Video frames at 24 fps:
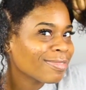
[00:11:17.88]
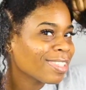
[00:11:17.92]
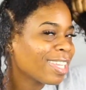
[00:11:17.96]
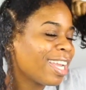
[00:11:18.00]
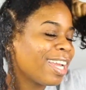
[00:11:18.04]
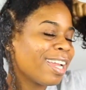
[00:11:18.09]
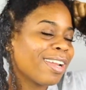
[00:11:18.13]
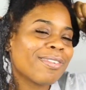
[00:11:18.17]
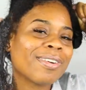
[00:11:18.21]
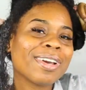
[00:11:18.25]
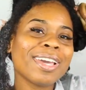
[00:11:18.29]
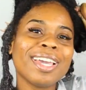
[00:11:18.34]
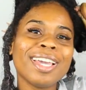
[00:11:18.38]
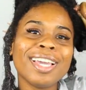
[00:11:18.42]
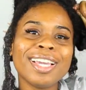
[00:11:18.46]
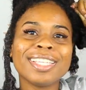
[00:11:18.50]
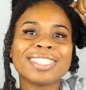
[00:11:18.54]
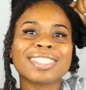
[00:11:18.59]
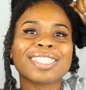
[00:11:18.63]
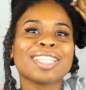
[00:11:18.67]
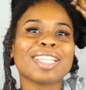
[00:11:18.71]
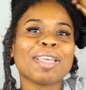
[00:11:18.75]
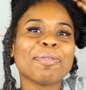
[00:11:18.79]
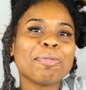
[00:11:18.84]

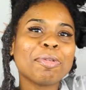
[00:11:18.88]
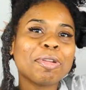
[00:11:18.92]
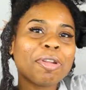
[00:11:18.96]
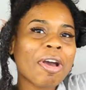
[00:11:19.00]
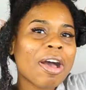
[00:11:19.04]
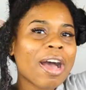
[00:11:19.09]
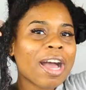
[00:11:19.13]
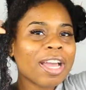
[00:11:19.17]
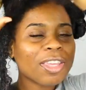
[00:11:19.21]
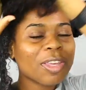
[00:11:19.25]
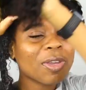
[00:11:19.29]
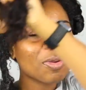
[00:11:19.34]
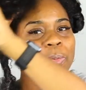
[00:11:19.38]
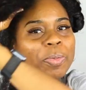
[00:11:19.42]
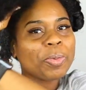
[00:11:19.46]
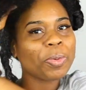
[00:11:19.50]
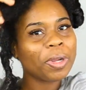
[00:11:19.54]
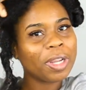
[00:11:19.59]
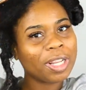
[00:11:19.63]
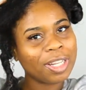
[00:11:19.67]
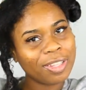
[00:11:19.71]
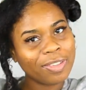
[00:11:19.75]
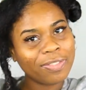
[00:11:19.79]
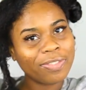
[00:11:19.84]
anyways, let me know how you
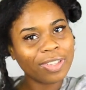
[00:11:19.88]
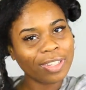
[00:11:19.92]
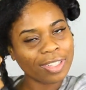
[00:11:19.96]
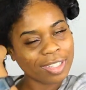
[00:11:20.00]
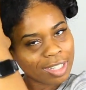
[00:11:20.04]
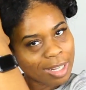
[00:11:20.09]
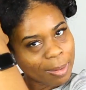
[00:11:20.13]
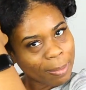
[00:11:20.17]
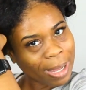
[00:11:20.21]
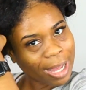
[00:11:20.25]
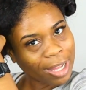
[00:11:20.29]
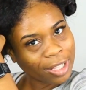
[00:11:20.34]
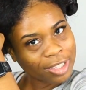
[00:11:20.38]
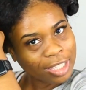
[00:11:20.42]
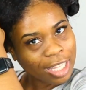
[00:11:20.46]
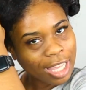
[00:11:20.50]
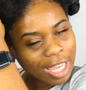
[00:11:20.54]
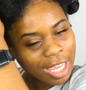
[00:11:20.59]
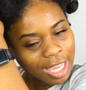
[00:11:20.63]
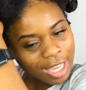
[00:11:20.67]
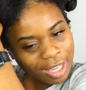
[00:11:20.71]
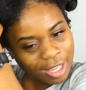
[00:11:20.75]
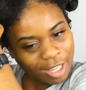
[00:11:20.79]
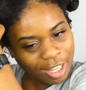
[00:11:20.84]
really feeling about
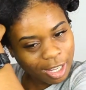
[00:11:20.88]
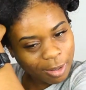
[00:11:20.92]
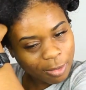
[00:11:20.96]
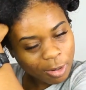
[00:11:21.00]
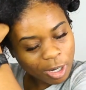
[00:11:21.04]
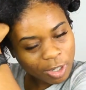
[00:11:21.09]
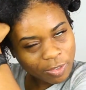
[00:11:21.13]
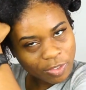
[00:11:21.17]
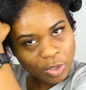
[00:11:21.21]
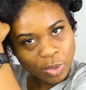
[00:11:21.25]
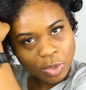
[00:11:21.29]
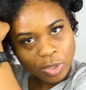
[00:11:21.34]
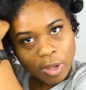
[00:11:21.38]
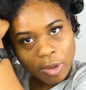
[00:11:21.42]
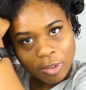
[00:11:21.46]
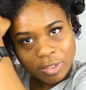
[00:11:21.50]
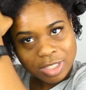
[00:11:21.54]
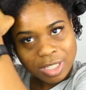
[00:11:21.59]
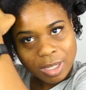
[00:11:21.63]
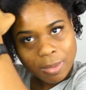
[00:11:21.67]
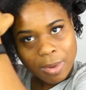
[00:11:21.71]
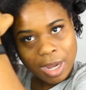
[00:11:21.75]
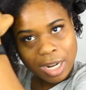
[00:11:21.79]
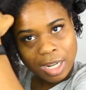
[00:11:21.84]
that, or if you know
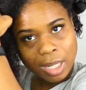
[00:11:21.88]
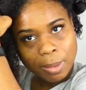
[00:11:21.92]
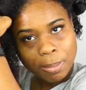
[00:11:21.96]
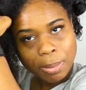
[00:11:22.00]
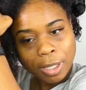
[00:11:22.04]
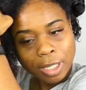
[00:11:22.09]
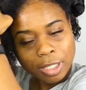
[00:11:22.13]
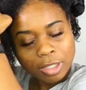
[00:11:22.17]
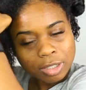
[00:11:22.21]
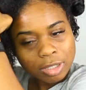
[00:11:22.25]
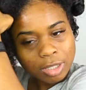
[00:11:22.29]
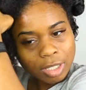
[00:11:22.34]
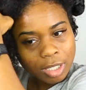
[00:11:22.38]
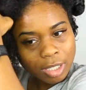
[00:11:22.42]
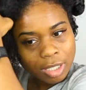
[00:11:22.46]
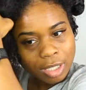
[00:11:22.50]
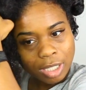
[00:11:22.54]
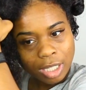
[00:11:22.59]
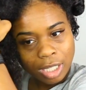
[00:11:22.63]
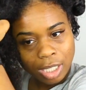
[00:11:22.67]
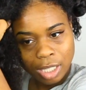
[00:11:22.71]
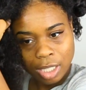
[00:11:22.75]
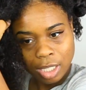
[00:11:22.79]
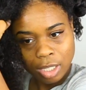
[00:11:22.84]
somebody
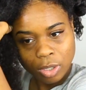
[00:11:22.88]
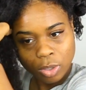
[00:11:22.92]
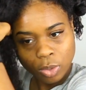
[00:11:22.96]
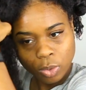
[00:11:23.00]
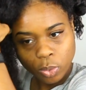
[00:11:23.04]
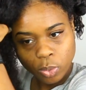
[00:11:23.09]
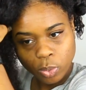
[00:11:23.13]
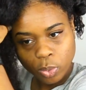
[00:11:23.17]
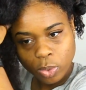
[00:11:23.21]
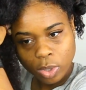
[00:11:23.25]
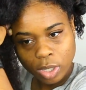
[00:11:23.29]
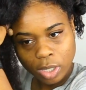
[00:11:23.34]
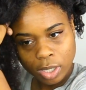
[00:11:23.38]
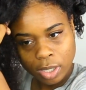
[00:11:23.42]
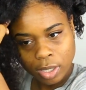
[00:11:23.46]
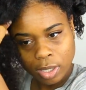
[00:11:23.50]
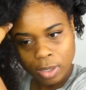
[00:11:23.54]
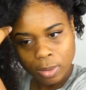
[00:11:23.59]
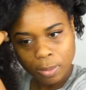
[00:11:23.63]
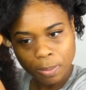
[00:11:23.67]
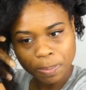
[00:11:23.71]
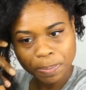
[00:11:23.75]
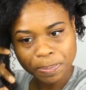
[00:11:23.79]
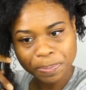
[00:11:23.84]
personally who
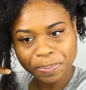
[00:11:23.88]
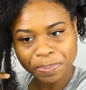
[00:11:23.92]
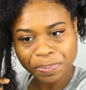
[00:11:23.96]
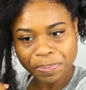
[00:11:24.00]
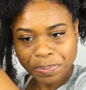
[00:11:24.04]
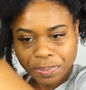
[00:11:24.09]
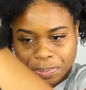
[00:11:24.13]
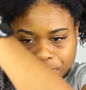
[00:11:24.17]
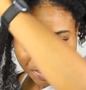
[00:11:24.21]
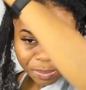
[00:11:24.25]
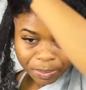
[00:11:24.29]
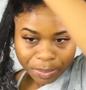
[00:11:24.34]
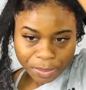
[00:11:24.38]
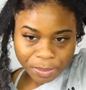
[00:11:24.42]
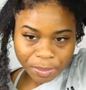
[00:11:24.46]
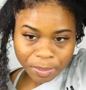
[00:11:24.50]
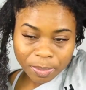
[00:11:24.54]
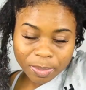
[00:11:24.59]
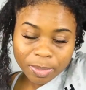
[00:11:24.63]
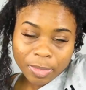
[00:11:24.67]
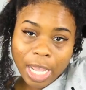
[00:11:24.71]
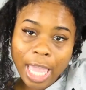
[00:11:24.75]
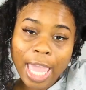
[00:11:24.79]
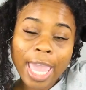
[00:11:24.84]

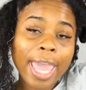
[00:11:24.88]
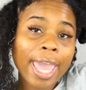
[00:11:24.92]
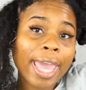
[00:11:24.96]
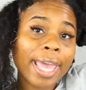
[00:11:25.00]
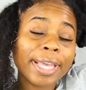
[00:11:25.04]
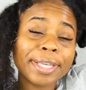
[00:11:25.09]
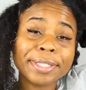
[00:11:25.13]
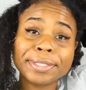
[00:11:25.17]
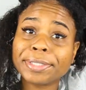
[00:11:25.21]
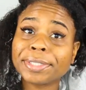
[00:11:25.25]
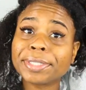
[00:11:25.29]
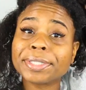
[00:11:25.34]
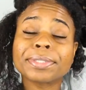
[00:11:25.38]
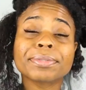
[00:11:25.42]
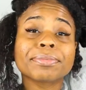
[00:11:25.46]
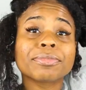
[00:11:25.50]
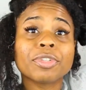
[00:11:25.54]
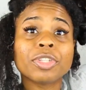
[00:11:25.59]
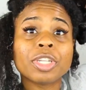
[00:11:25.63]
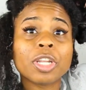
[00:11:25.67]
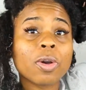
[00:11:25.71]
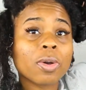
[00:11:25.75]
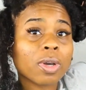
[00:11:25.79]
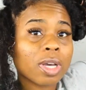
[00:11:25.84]
has,
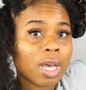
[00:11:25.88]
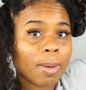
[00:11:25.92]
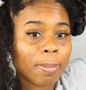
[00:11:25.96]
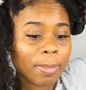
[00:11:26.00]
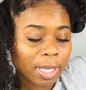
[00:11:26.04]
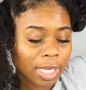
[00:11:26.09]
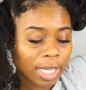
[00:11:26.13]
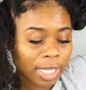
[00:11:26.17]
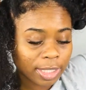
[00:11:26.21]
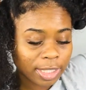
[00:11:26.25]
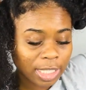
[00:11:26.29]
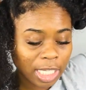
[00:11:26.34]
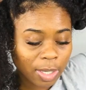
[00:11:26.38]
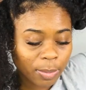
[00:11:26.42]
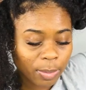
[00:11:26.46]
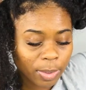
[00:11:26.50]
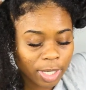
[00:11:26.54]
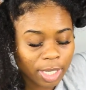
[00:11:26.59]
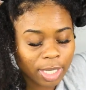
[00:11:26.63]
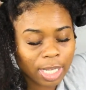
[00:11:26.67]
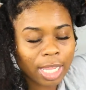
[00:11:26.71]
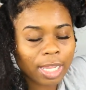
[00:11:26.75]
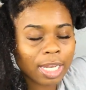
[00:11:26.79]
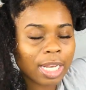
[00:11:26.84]
come in contact
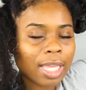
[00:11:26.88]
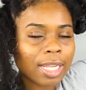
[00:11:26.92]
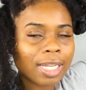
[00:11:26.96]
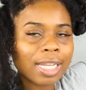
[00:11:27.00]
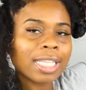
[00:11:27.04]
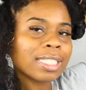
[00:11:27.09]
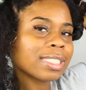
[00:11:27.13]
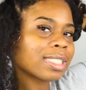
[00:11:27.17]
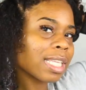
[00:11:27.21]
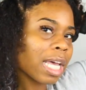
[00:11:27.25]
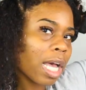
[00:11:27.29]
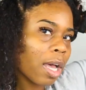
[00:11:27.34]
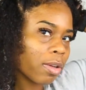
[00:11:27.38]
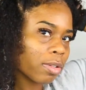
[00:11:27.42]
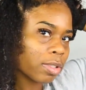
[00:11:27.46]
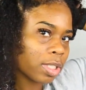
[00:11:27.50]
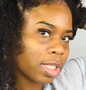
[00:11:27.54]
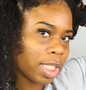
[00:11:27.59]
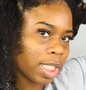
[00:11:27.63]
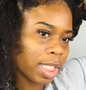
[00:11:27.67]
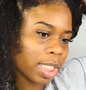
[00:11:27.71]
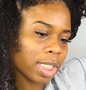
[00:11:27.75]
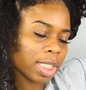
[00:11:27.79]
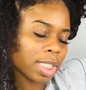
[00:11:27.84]
with it. Like, let's talk,
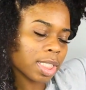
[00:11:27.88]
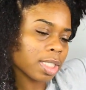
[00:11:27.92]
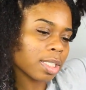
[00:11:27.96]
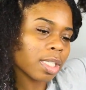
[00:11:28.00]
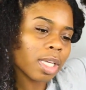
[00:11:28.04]
sis.